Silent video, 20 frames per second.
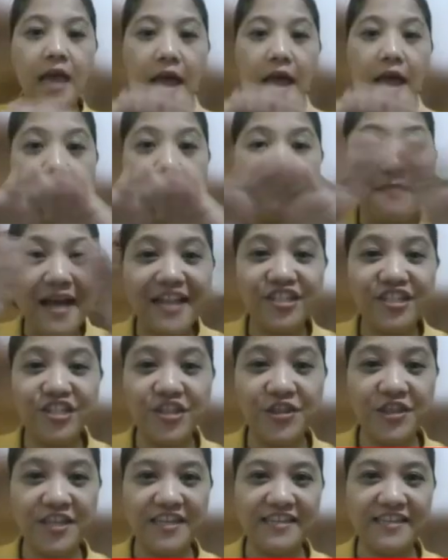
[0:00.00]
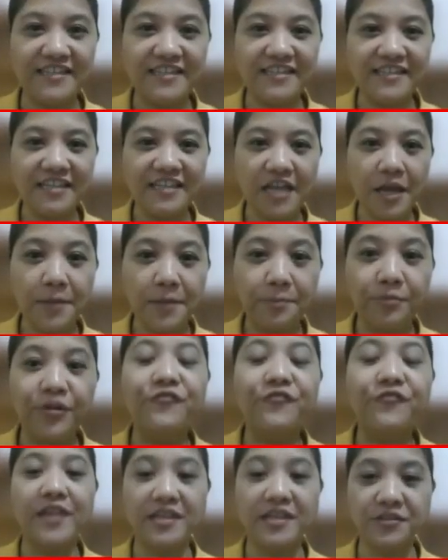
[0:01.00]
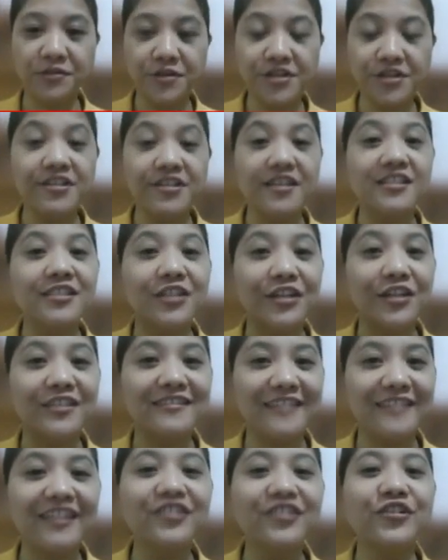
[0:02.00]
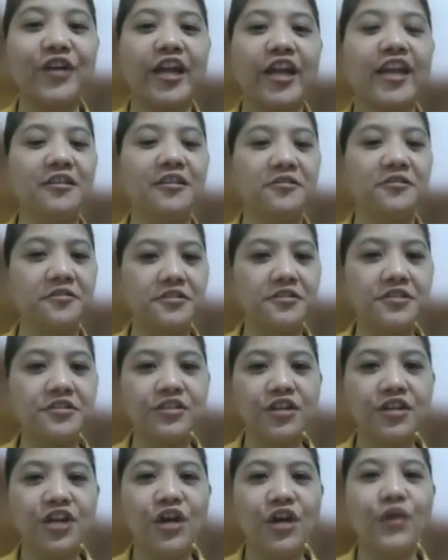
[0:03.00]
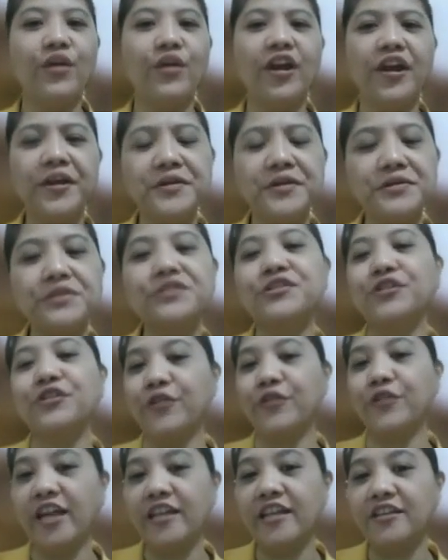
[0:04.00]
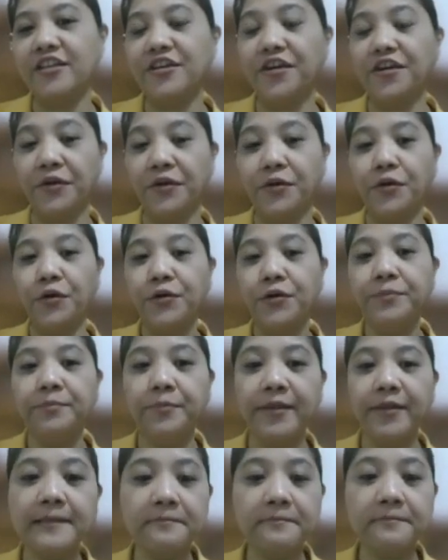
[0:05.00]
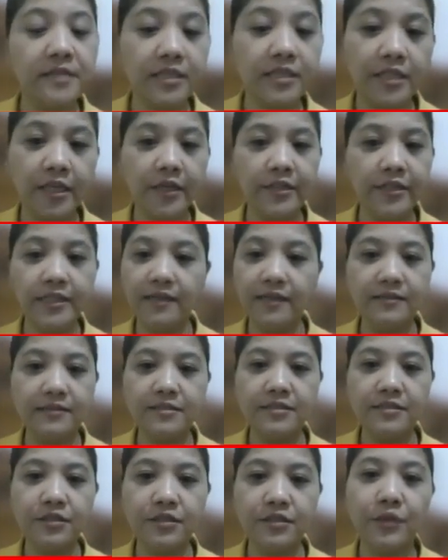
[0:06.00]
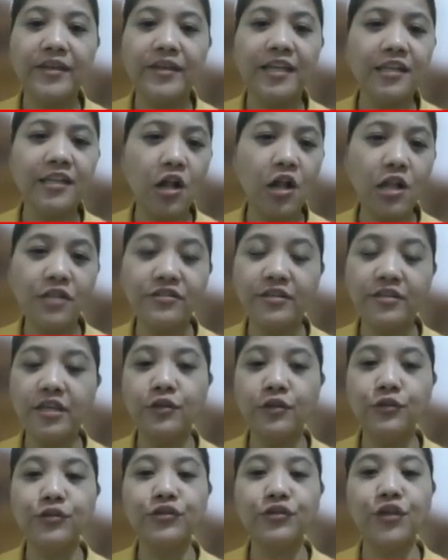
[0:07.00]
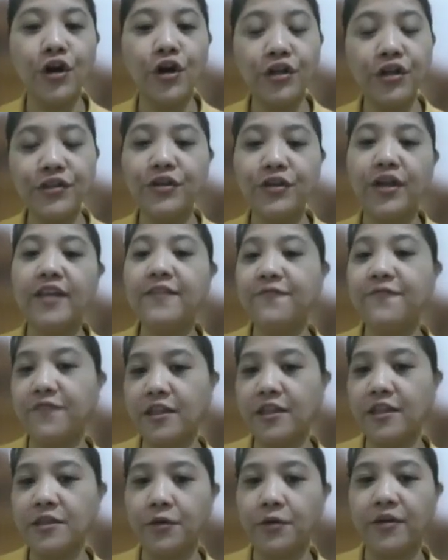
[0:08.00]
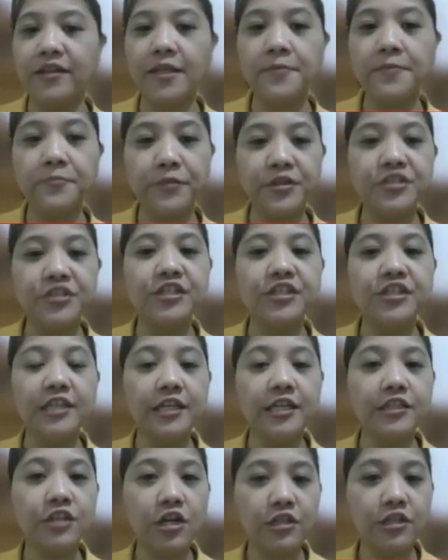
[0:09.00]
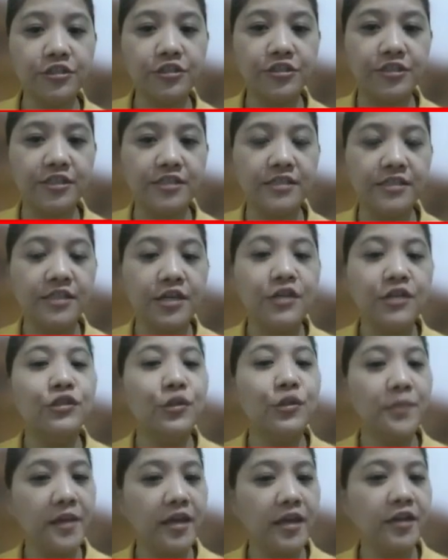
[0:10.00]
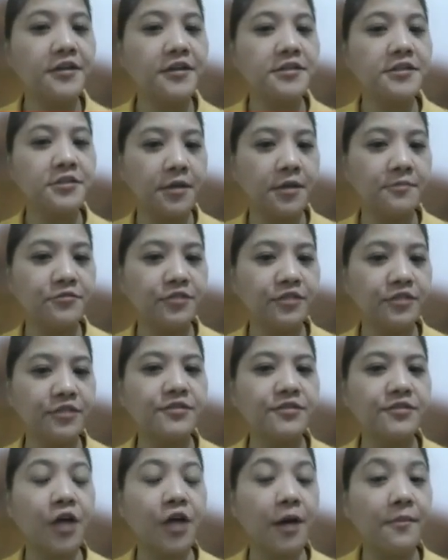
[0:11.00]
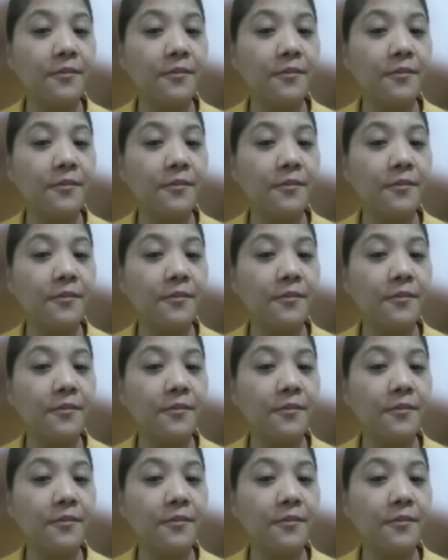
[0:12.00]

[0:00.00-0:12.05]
Imagine this, professors as content creators. We are used to creating our own print materials. We can also include audio and video and emerging technologies to make our subjects come